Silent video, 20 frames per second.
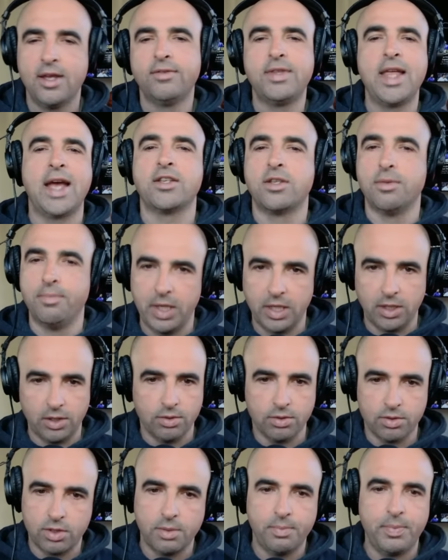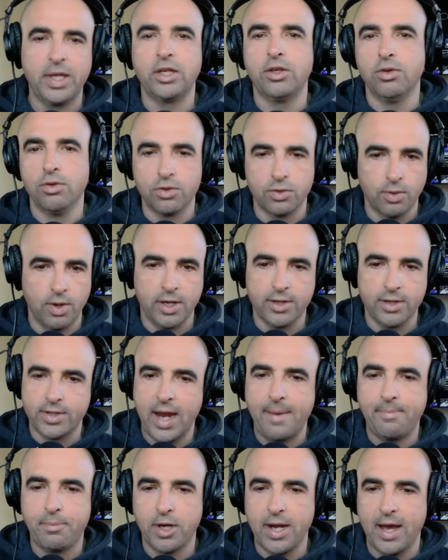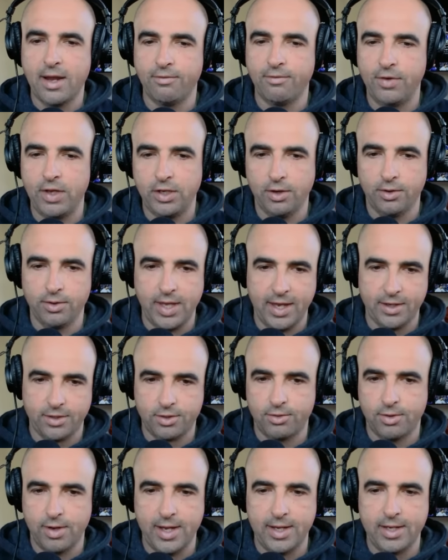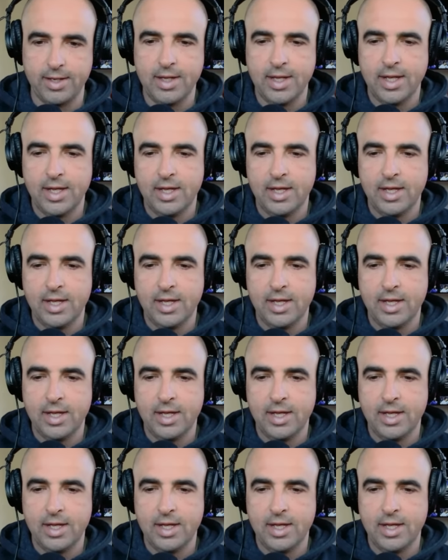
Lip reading: That's the big news. The big news was, and I put out a video yesterday